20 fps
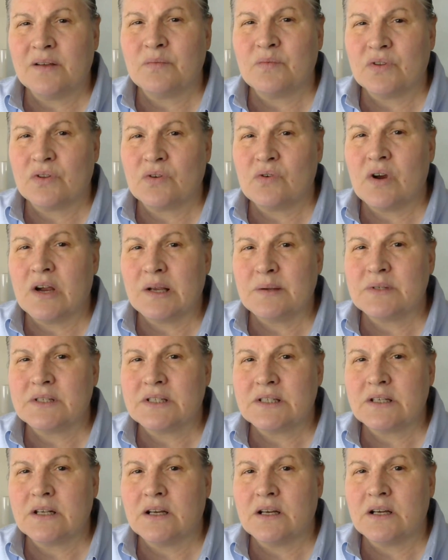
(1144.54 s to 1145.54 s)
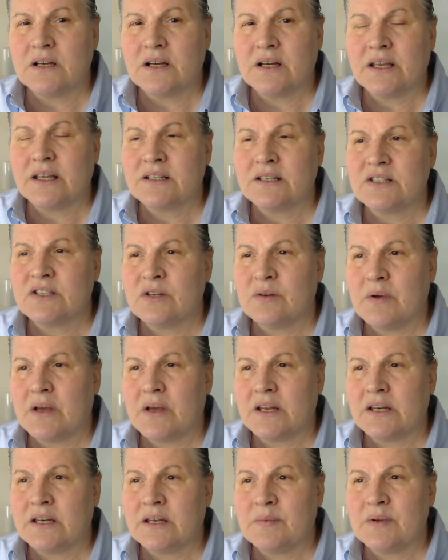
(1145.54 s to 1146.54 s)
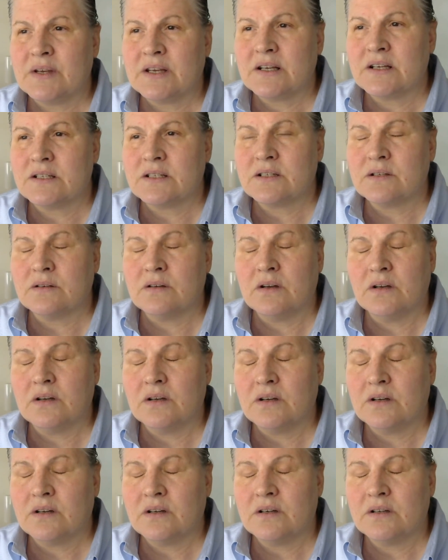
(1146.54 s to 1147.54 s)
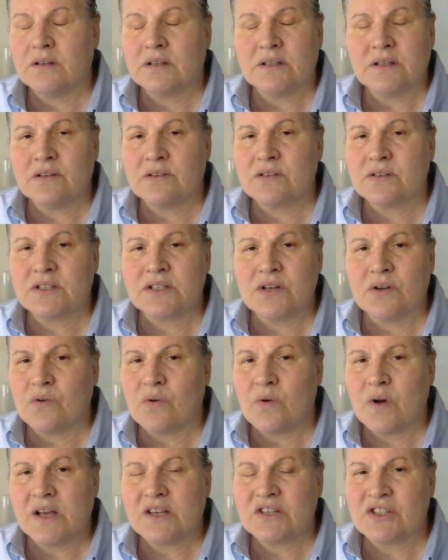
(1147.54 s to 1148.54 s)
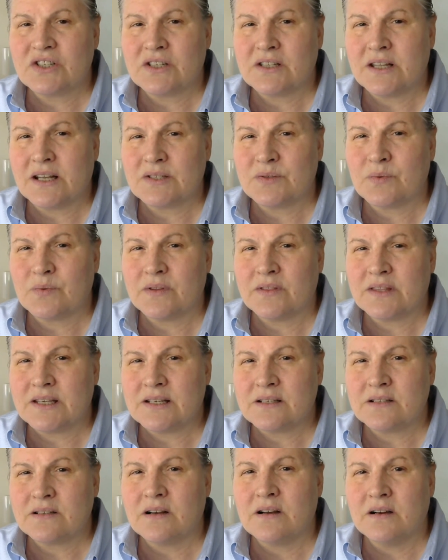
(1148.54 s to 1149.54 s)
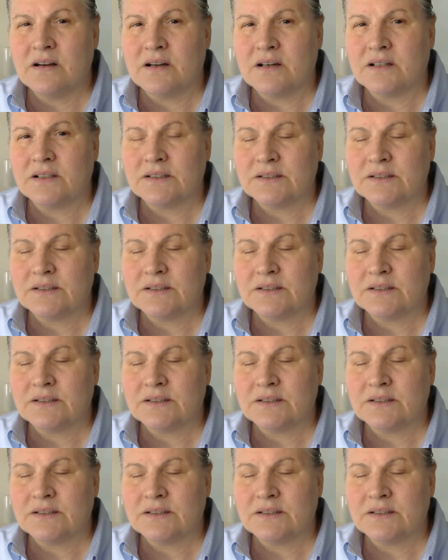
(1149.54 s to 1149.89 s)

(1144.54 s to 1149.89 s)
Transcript: with crimes against humanity because there's no question that's what these are.